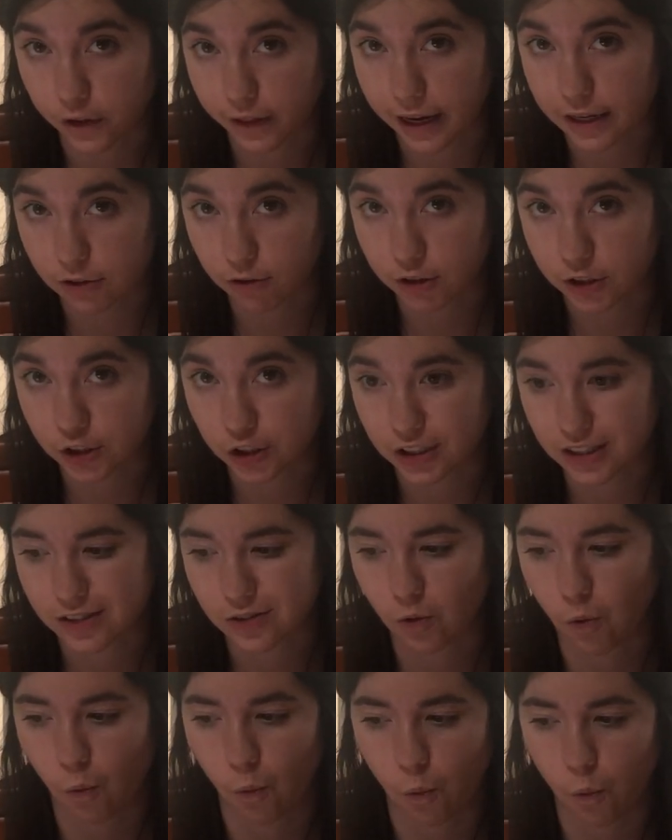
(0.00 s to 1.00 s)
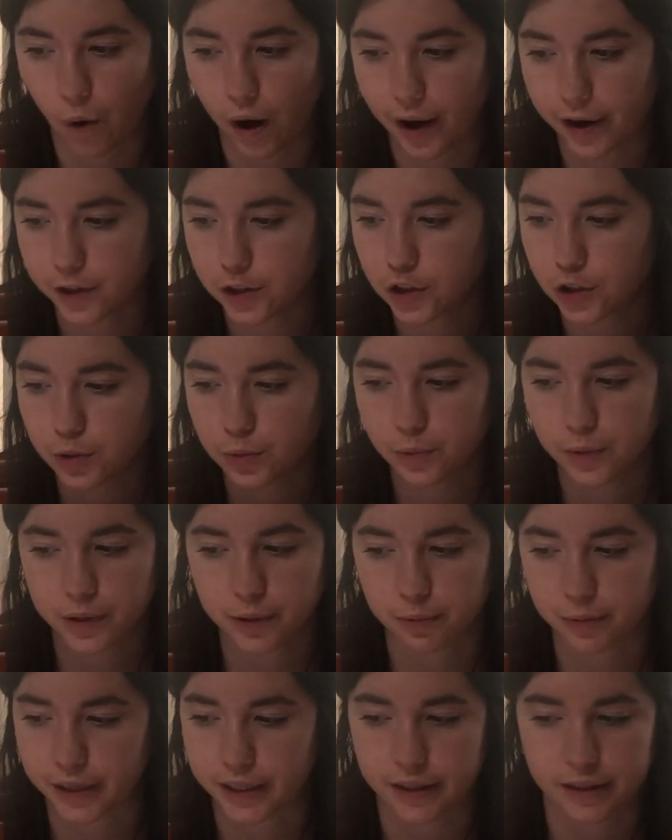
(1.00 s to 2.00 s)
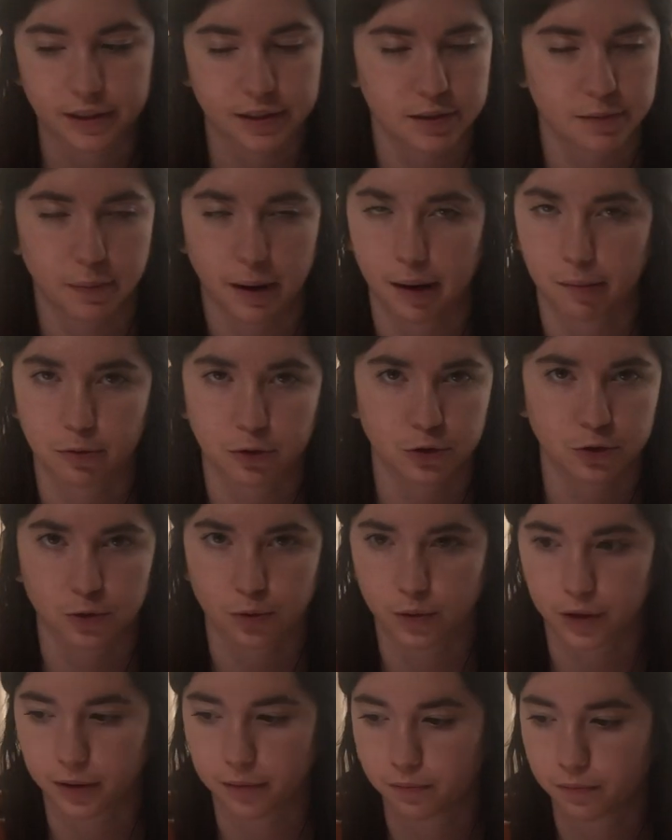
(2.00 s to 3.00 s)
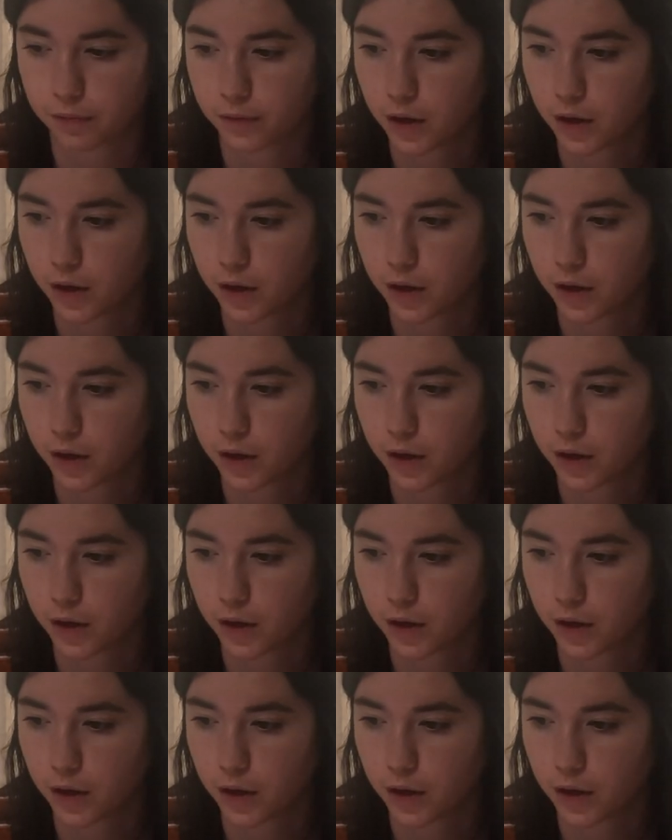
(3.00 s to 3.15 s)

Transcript: Our last question is why should we read this Bible story?